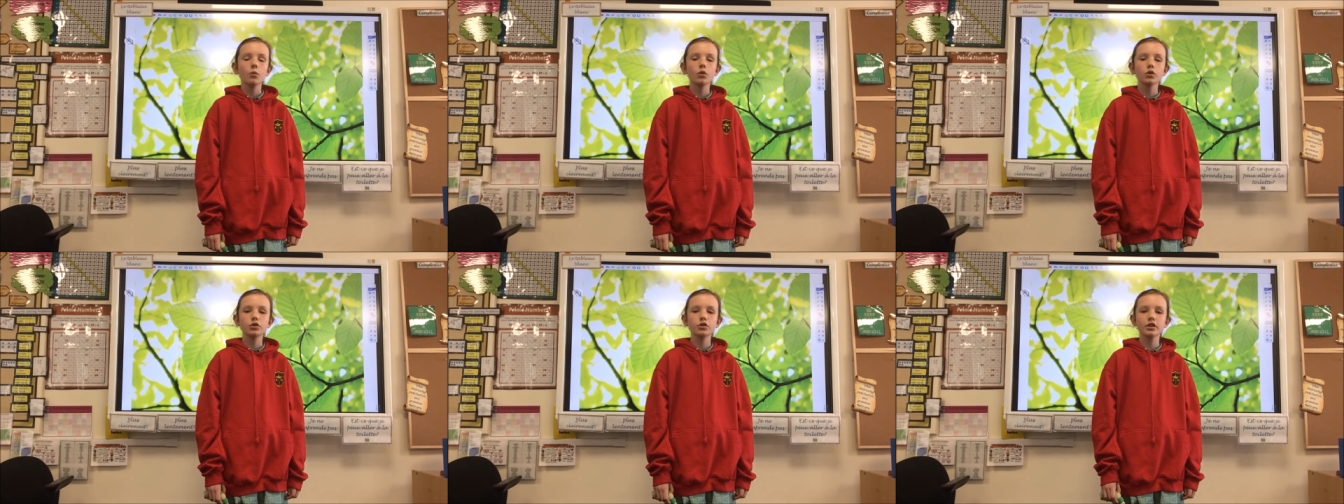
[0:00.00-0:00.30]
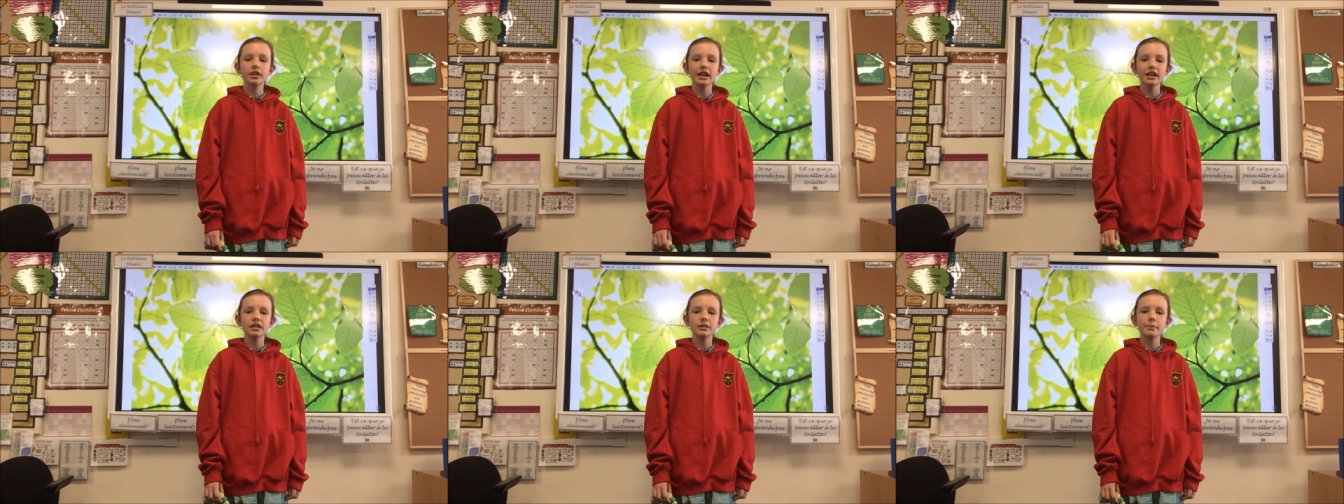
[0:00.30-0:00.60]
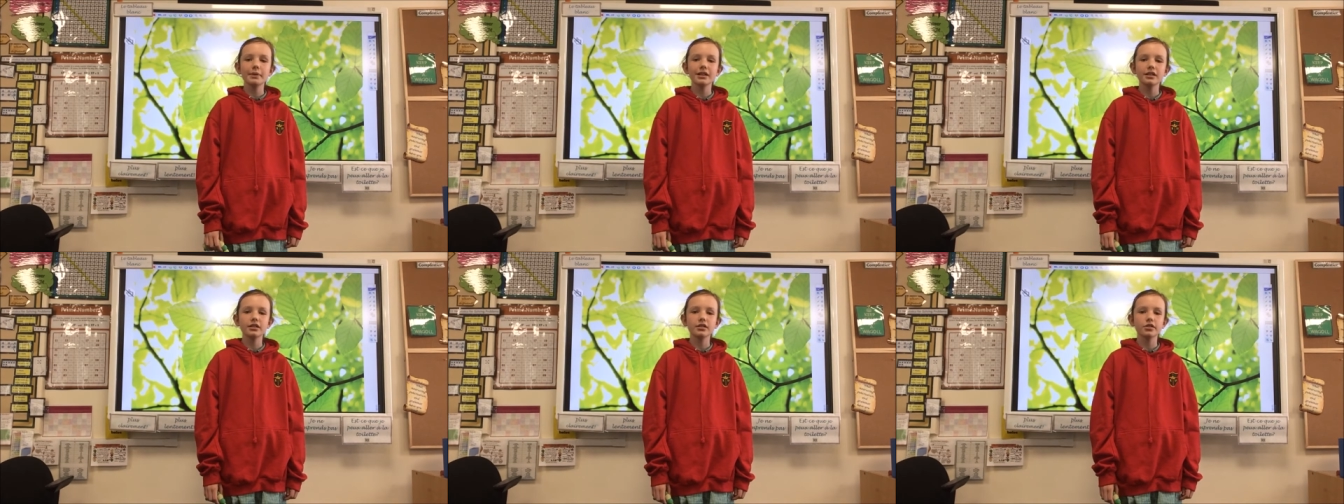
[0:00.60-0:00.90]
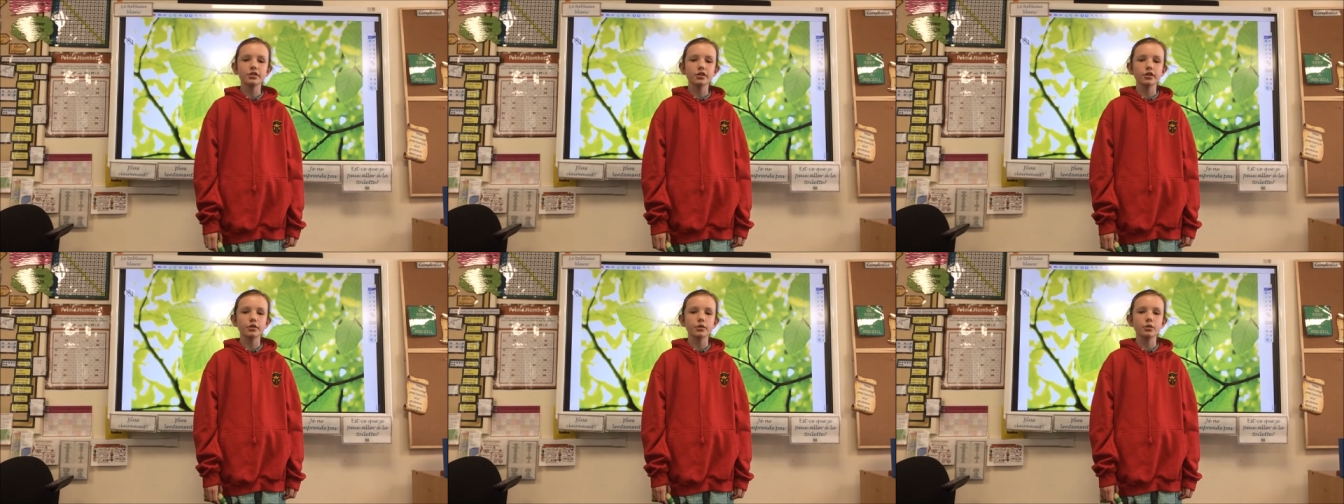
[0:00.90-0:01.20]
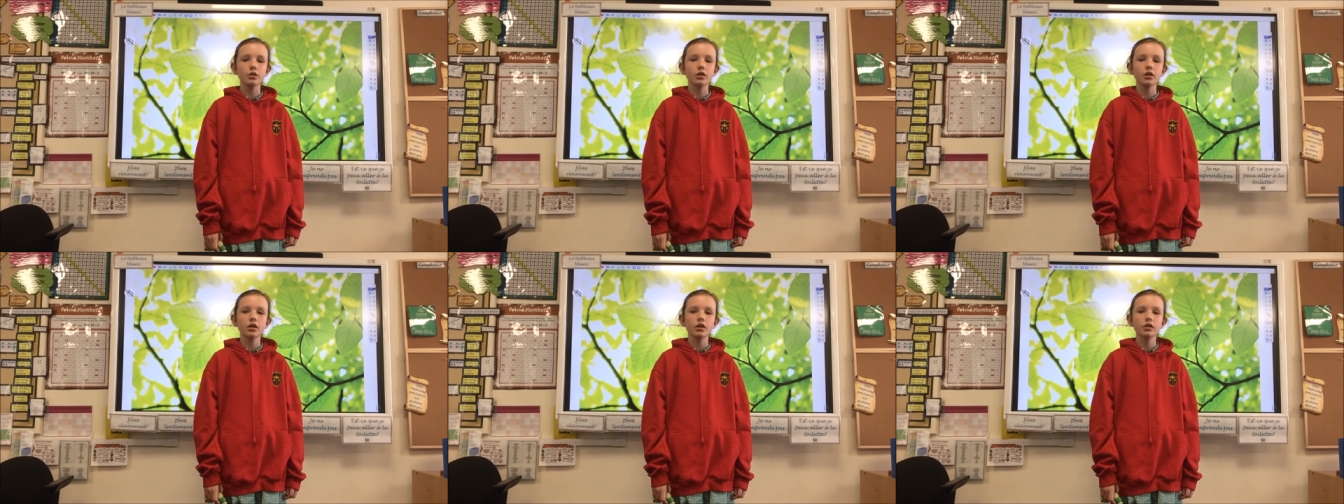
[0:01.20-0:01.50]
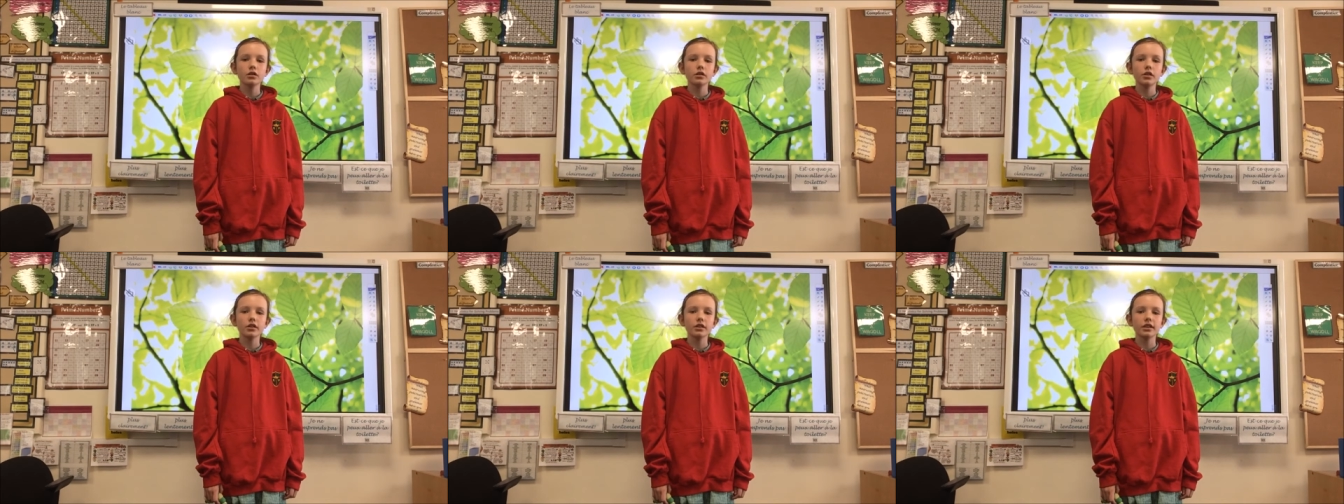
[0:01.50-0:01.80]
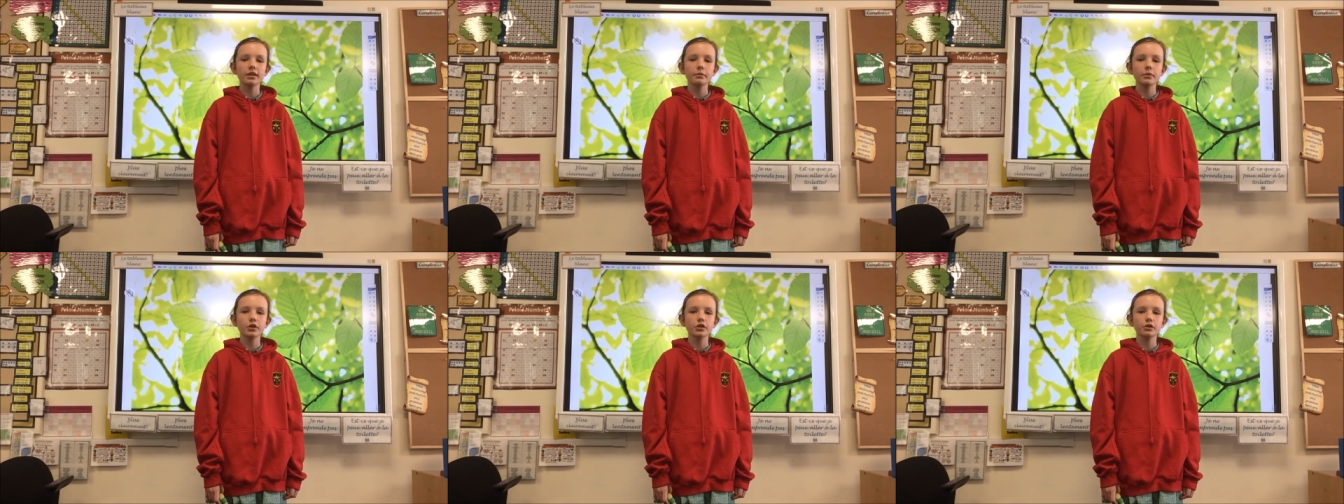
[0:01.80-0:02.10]
What do caterpillars do?
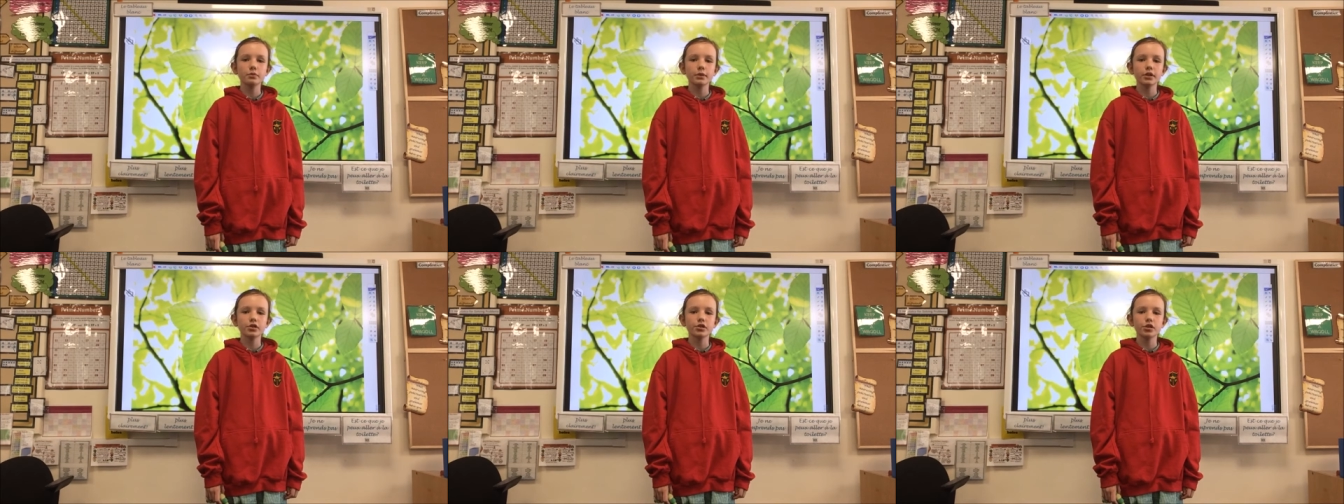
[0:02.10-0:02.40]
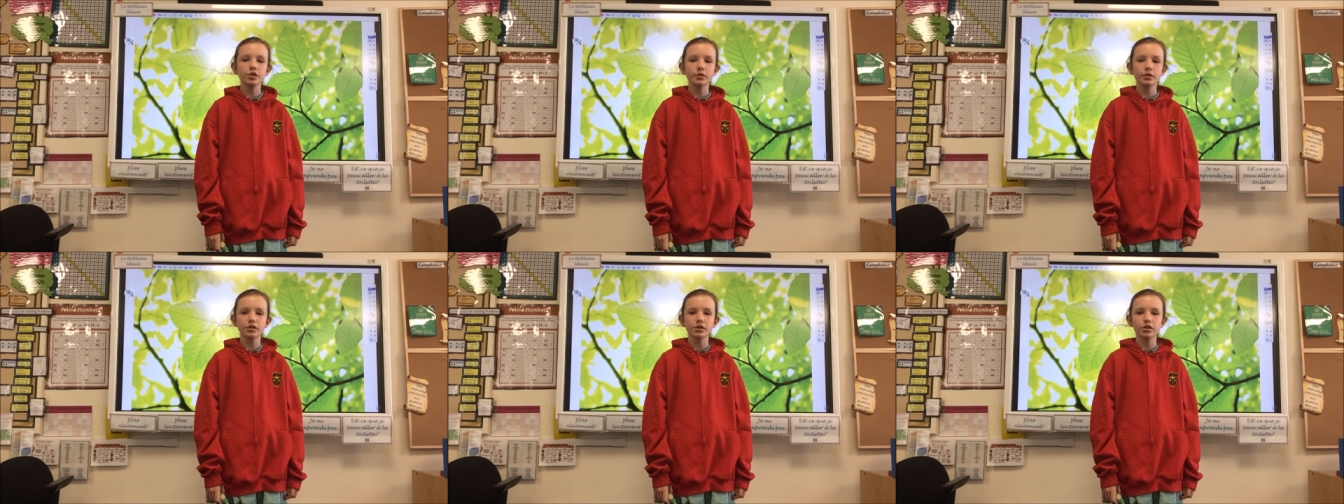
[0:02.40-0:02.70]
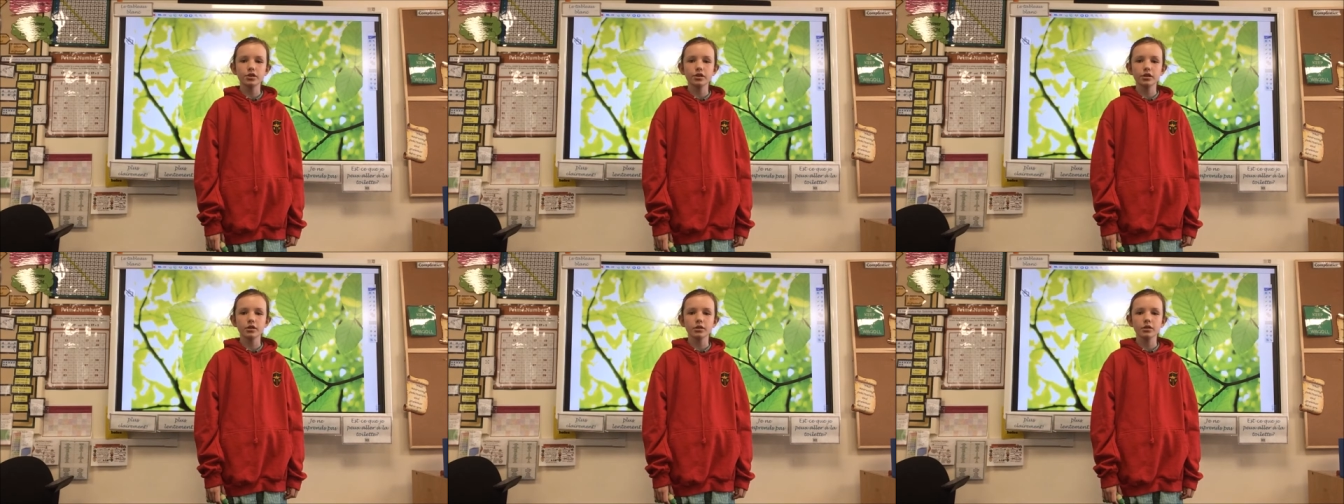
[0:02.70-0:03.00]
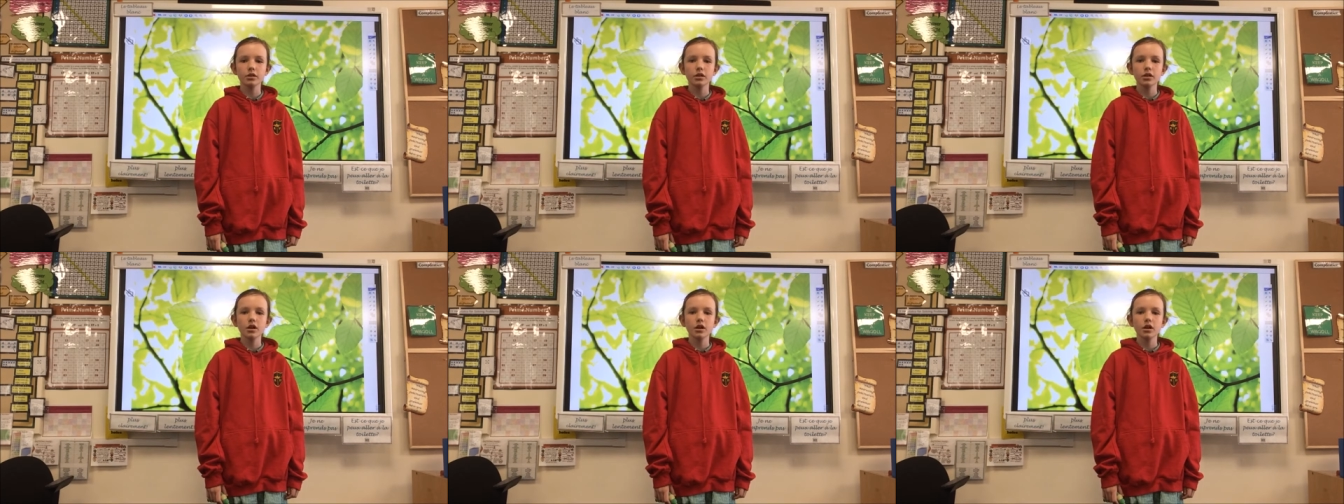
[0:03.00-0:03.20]
Nothing much but chew and chew.